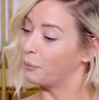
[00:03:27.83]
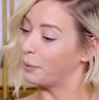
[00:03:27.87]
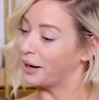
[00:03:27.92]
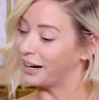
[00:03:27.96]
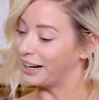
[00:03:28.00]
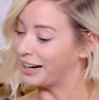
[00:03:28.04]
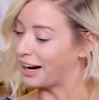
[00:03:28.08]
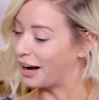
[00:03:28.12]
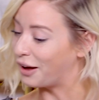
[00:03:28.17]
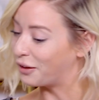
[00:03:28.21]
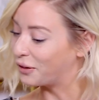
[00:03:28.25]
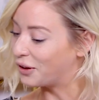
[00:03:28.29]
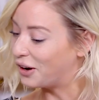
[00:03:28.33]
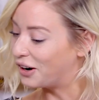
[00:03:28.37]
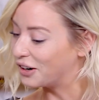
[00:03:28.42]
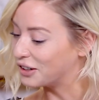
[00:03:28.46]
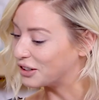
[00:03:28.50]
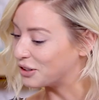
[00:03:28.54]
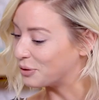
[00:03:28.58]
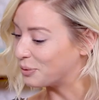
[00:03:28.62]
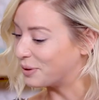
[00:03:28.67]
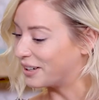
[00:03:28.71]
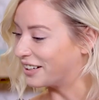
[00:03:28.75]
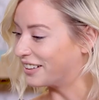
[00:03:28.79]
Wait, how
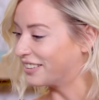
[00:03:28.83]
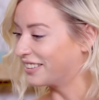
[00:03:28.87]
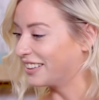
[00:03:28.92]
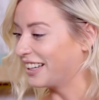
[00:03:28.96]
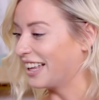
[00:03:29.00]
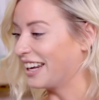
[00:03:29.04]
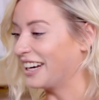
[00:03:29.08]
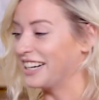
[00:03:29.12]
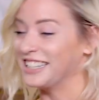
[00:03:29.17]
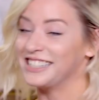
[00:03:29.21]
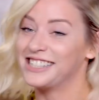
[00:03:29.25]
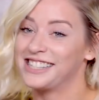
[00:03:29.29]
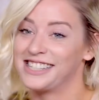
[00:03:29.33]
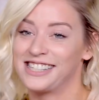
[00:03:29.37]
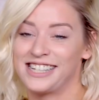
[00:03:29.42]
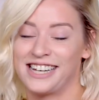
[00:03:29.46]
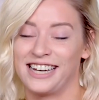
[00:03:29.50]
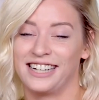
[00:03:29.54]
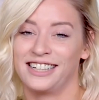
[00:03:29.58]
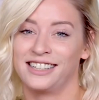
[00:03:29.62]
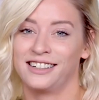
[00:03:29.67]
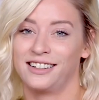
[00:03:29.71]
long do we let Overnight.